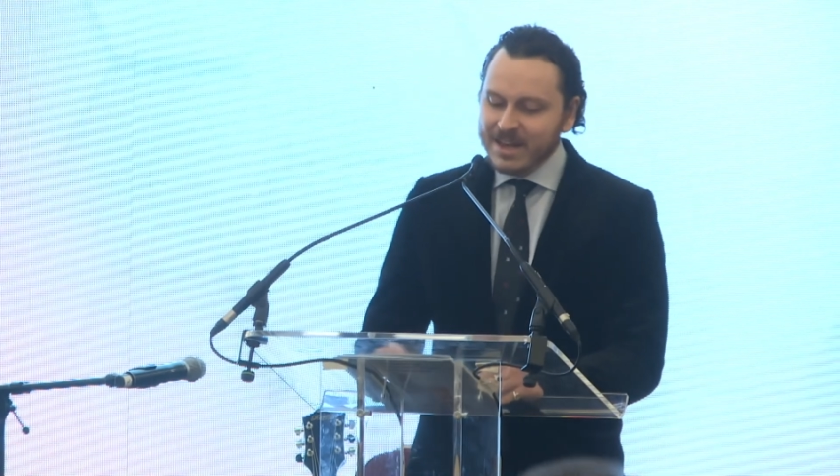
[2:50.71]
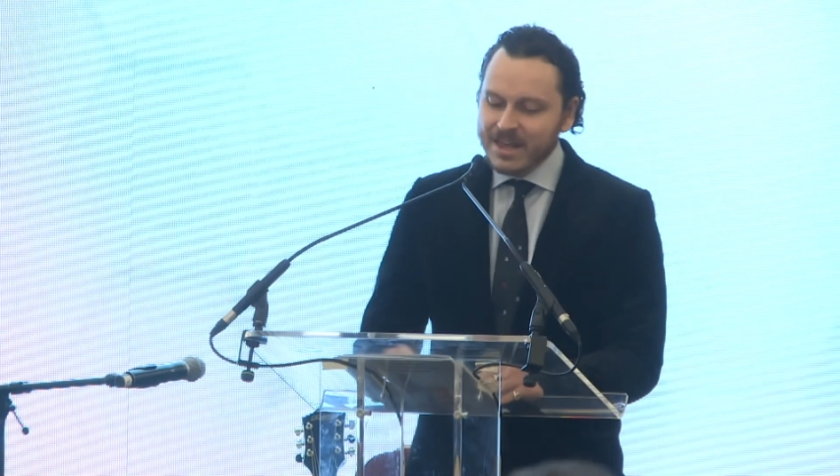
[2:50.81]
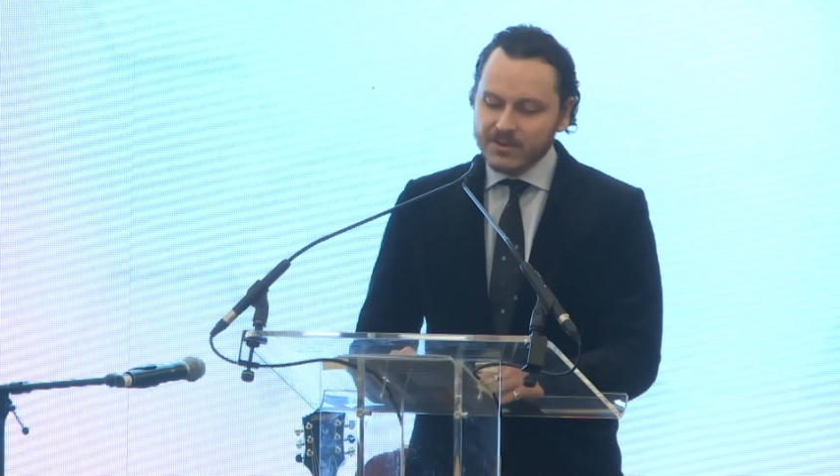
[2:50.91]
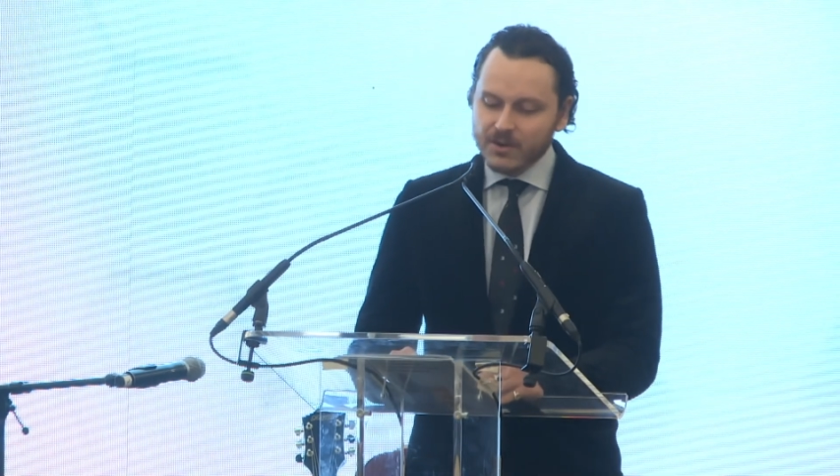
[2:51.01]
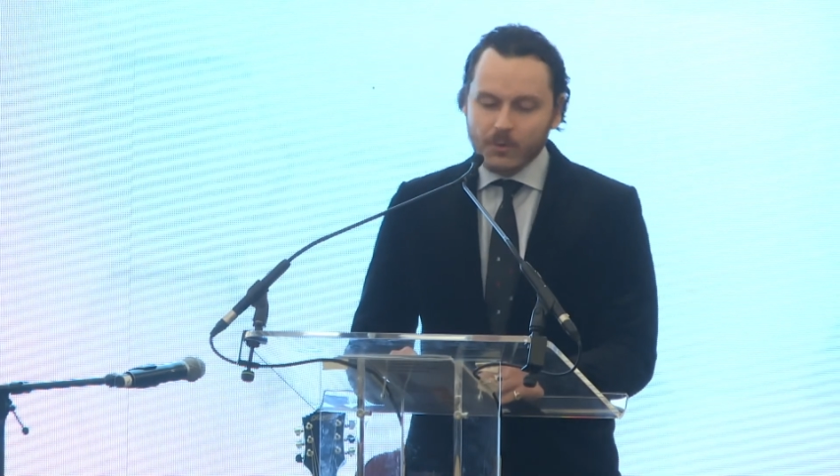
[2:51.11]

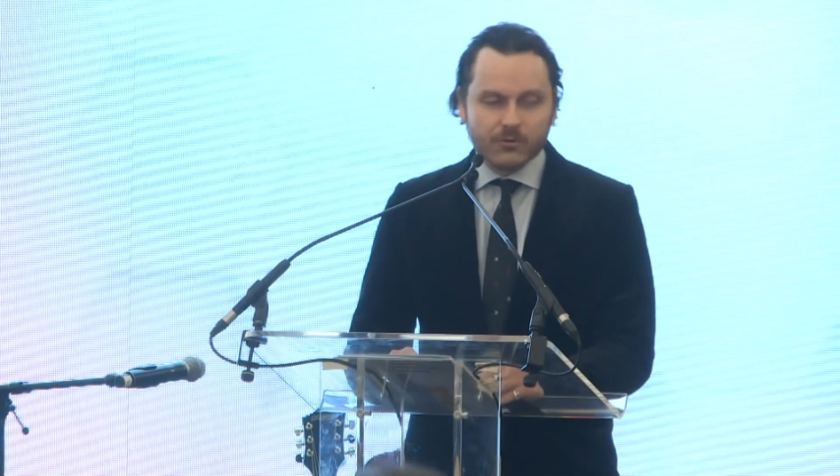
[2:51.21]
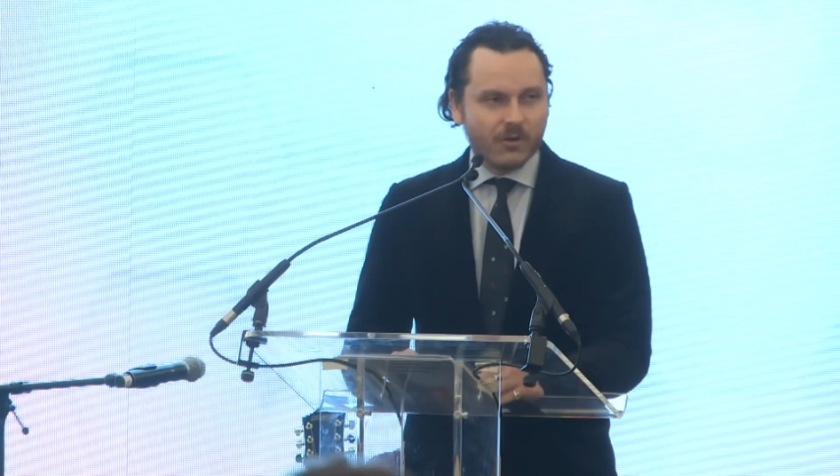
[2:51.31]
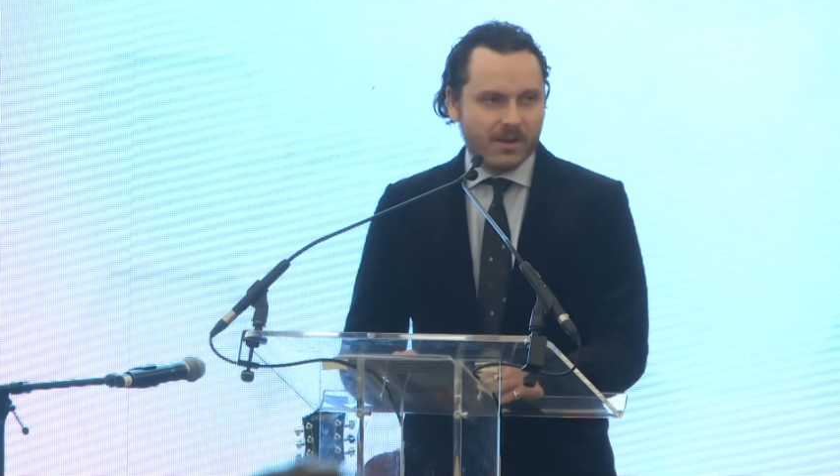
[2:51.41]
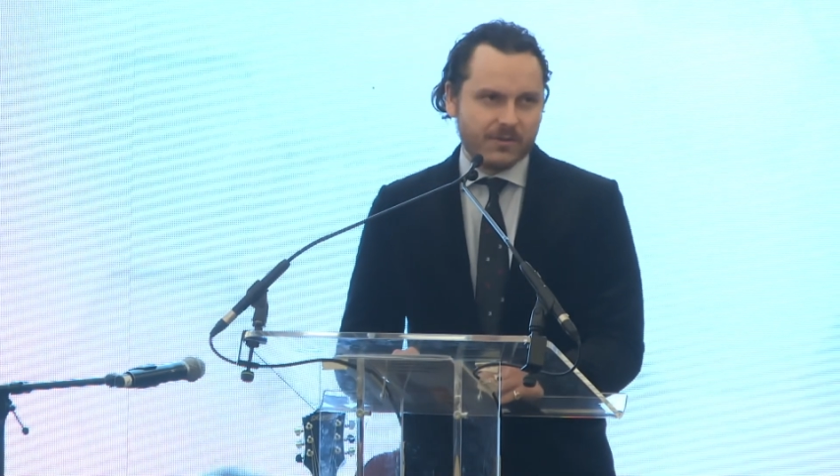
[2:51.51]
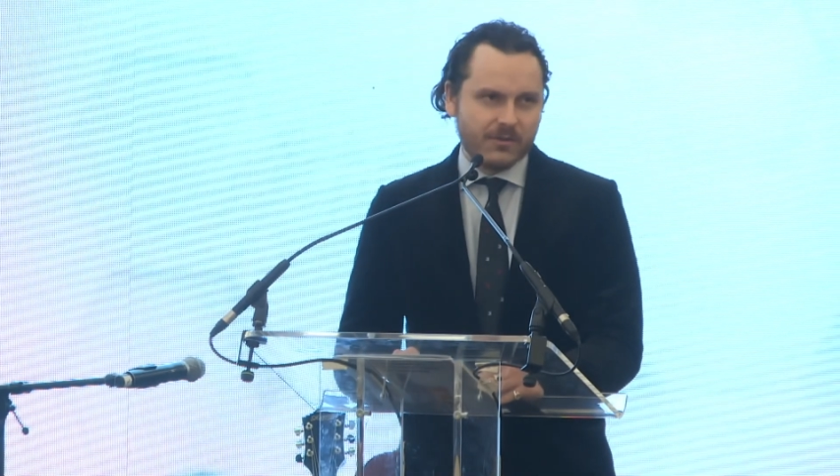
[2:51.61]
net zero
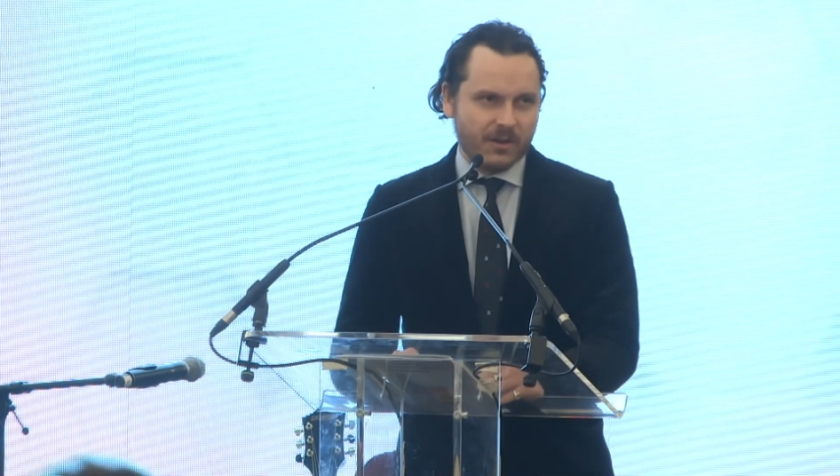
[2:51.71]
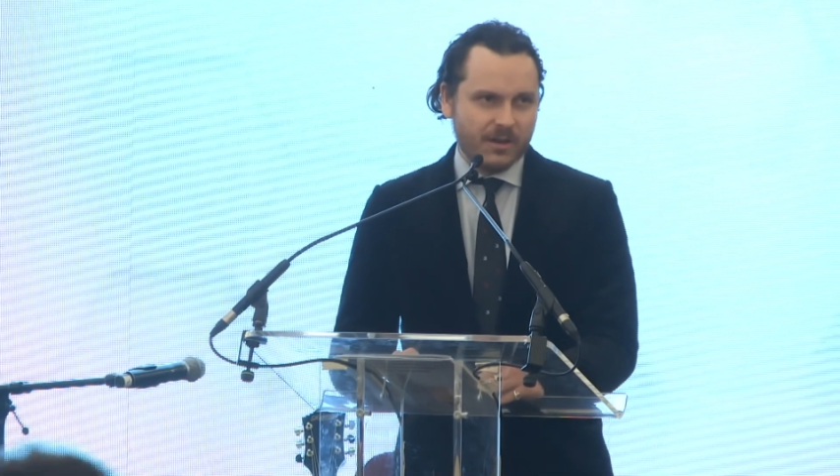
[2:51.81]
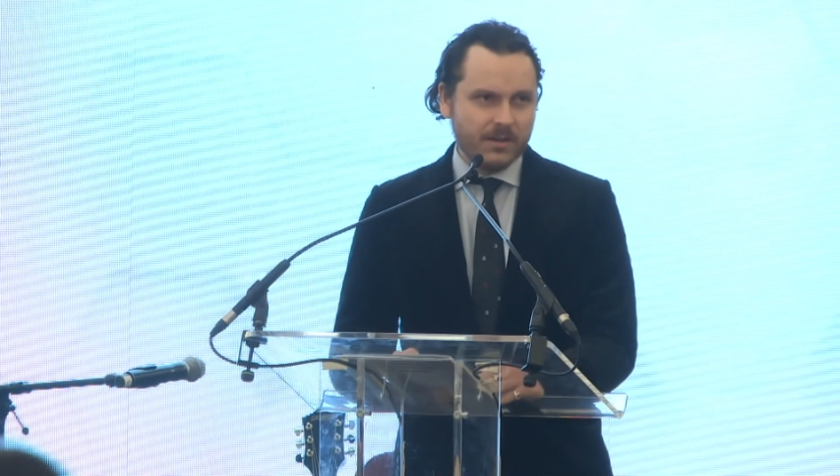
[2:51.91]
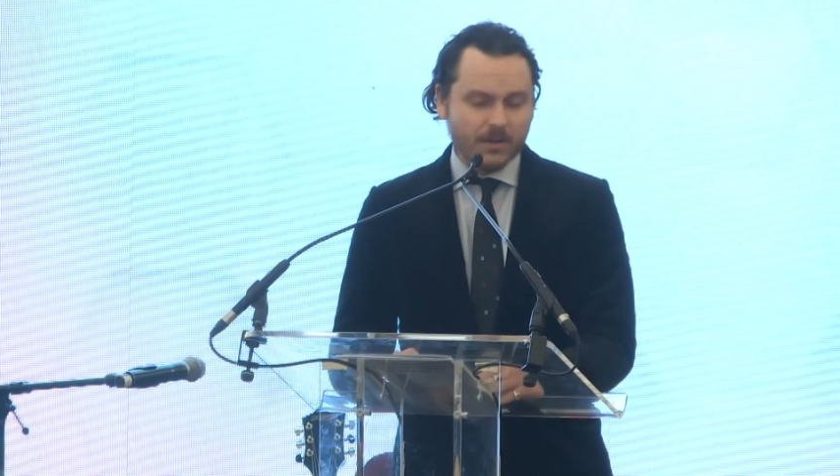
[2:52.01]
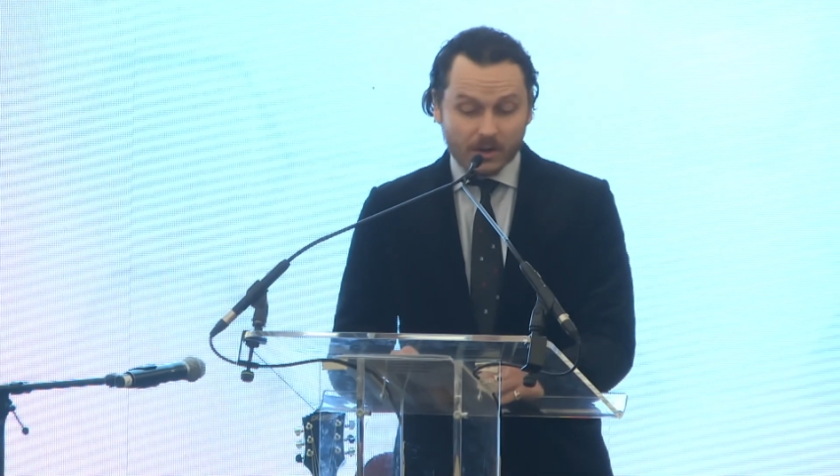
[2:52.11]
strategy